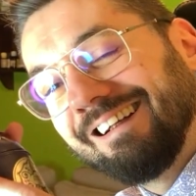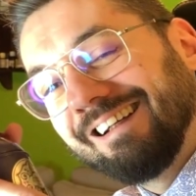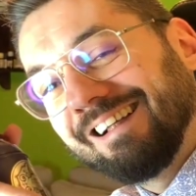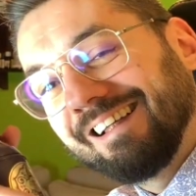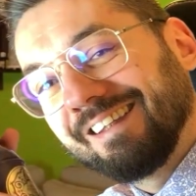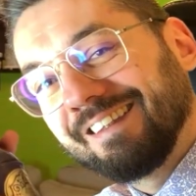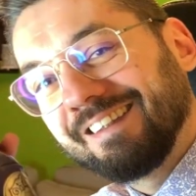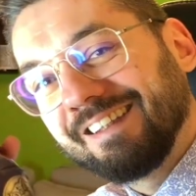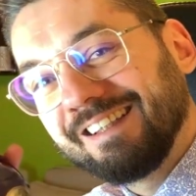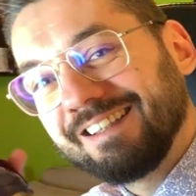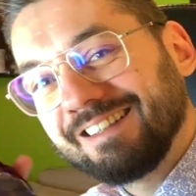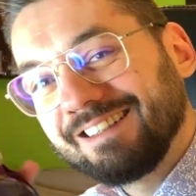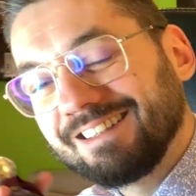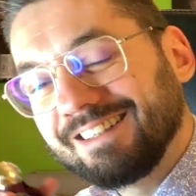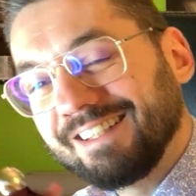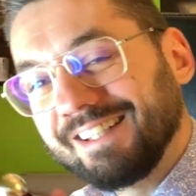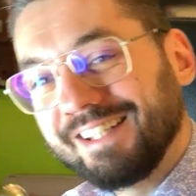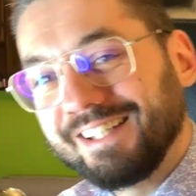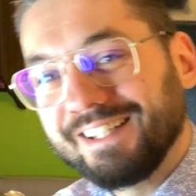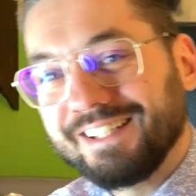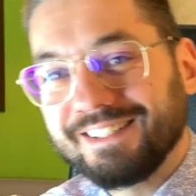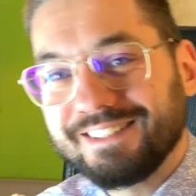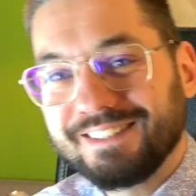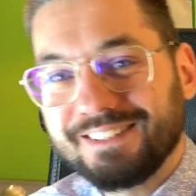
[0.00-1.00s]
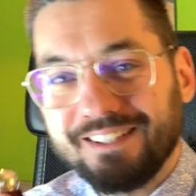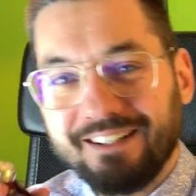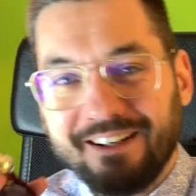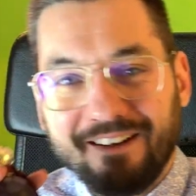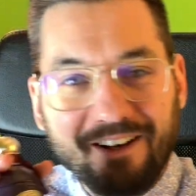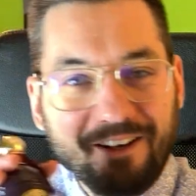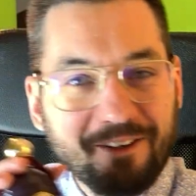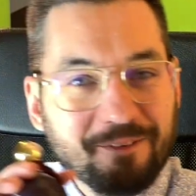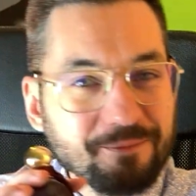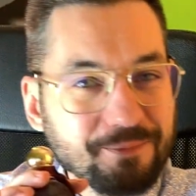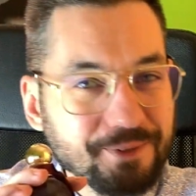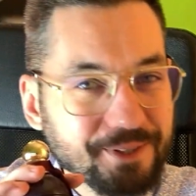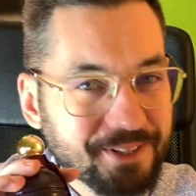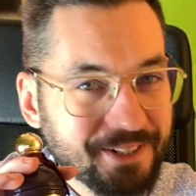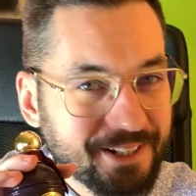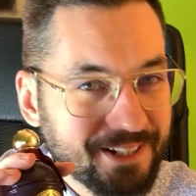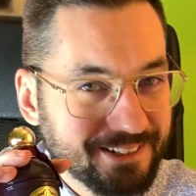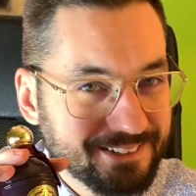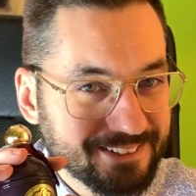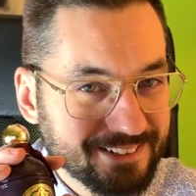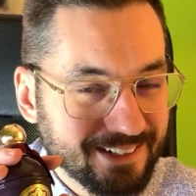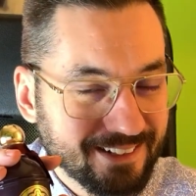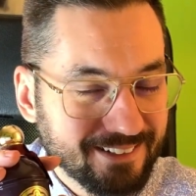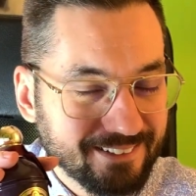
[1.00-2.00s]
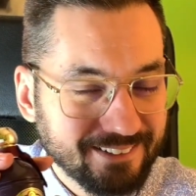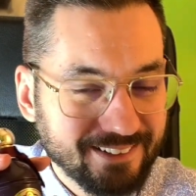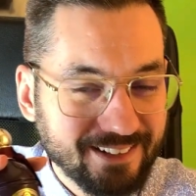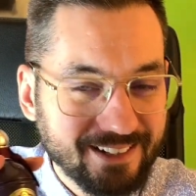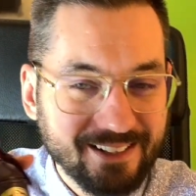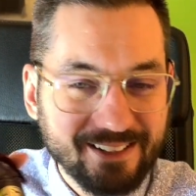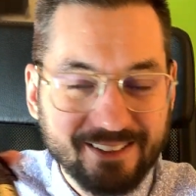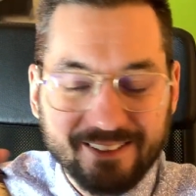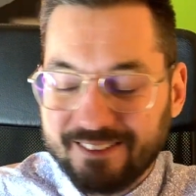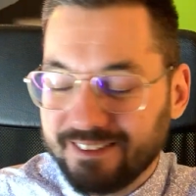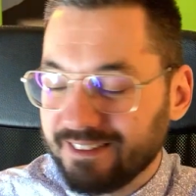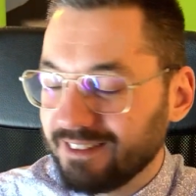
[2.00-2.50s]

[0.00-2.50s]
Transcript: this is Ambre Eternel.